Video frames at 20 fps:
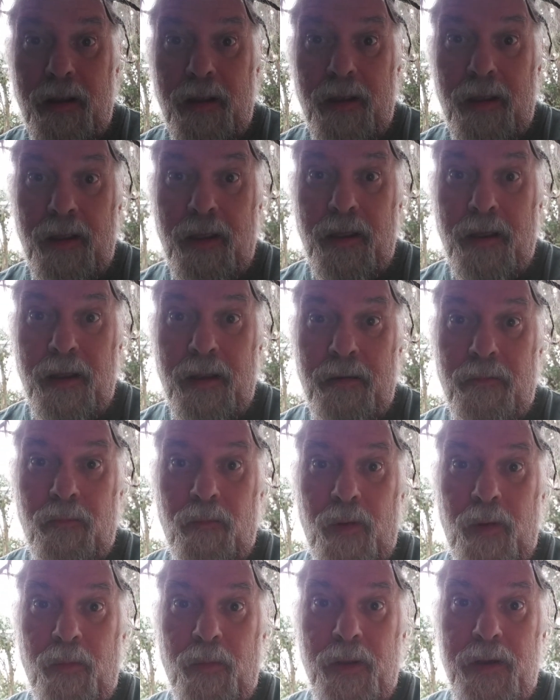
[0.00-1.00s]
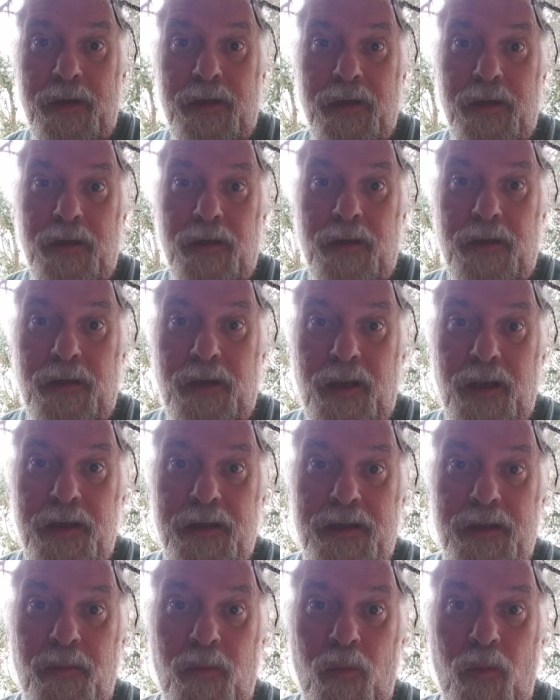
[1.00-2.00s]
And we went to get
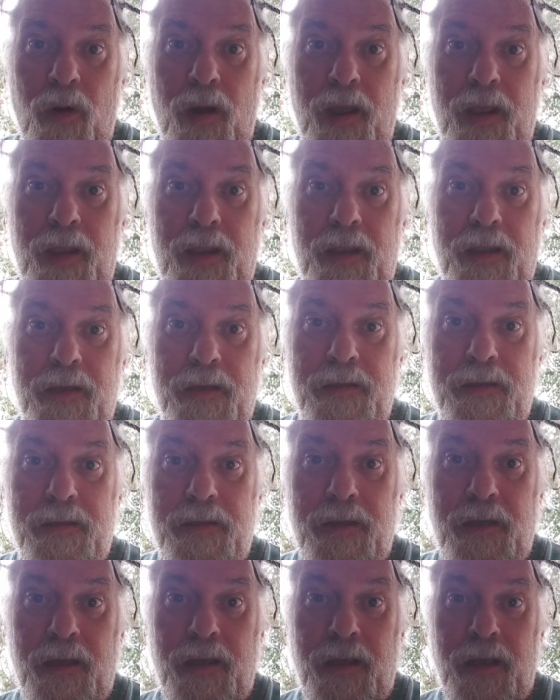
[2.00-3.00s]
some wings.